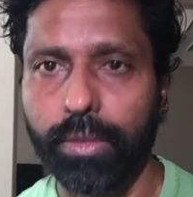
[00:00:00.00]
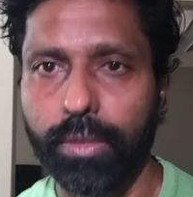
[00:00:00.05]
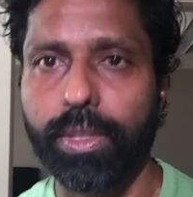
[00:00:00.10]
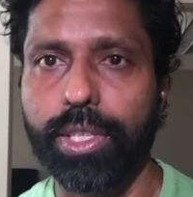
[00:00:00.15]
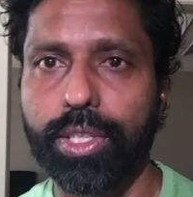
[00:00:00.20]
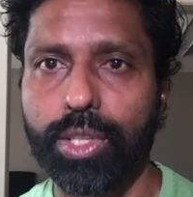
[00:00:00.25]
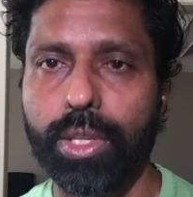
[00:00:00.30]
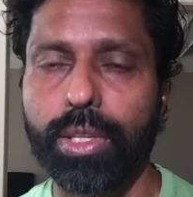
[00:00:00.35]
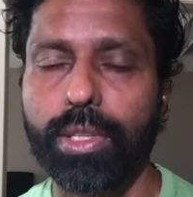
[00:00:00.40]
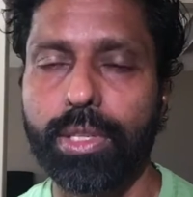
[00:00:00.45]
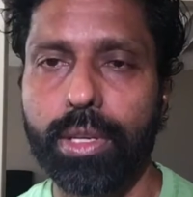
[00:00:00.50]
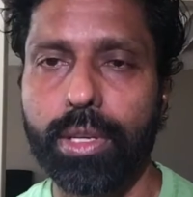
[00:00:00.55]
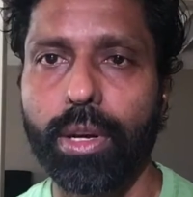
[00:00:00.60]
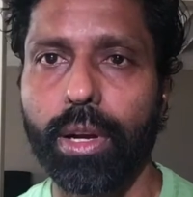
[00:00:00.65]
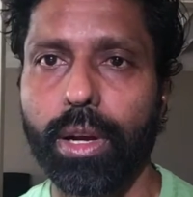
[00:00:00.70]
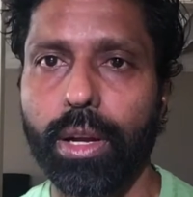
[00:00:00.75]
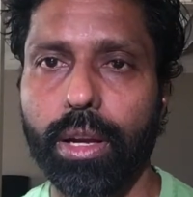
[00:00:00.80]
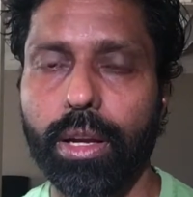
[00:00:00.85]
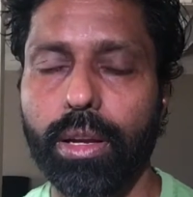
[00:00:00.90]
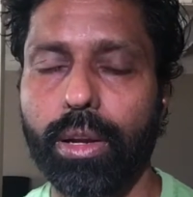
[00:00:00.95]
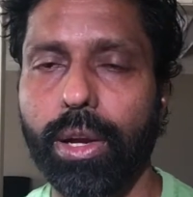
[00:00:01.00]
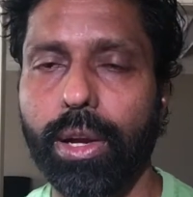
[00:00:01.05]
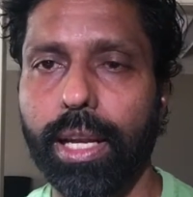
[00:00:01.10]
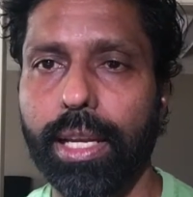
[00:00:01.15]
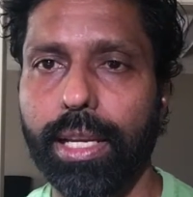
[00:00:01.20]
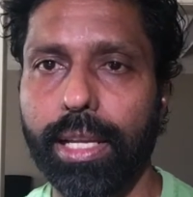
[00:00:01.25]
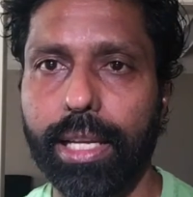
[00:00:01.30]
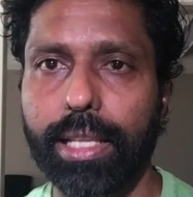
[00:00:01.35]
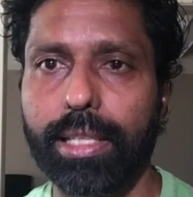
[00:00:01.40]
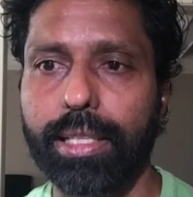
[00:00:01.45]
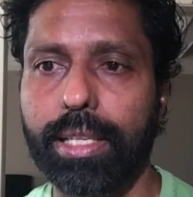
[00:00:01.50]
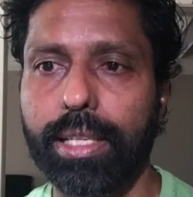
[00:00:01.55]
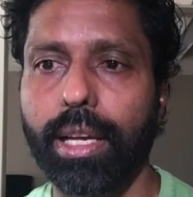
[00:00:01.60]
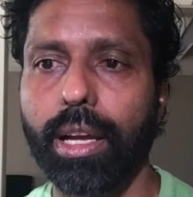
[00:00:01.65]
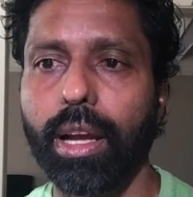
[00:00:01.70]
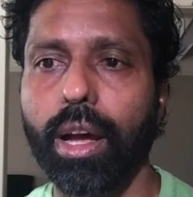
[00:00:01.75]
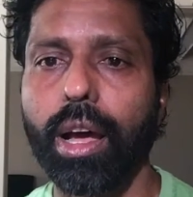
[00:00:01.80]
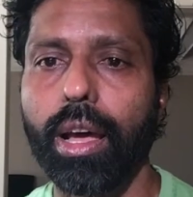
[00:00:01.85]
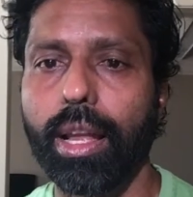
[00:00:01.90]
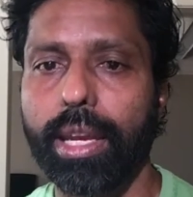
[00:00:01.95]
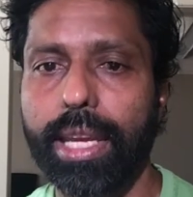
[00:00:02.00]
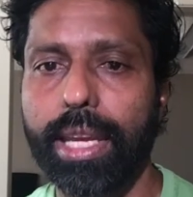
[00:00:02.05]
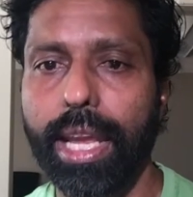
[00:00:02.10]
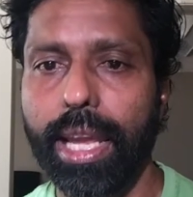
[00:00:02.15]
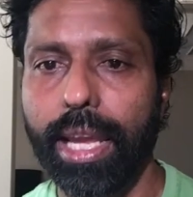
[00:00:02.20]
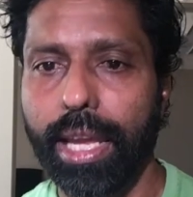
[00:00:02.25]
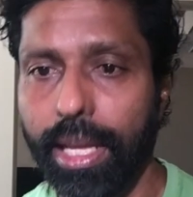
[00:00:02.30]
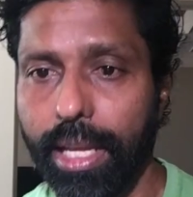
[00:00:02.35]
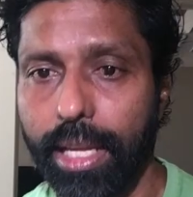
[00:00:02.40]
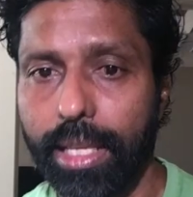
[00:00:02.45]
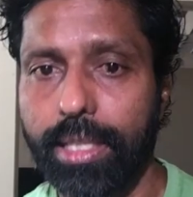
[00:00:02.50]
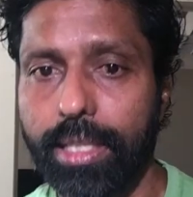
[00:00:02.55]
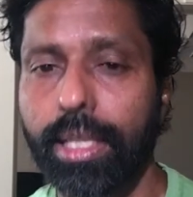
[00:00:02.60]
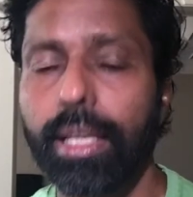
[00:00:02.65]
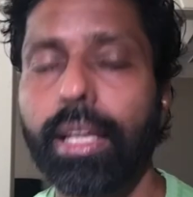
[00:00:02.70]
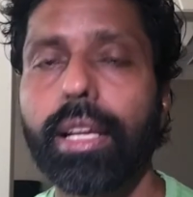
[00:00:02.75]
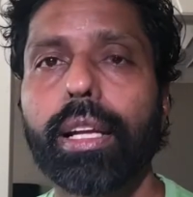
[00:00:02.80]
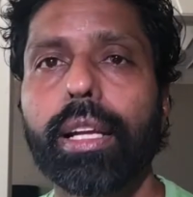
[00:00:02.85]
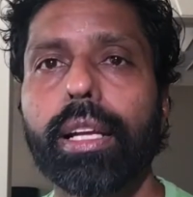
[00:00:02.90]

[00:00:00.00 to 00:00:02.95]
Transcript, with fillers: which is ca- called as uh, RAS.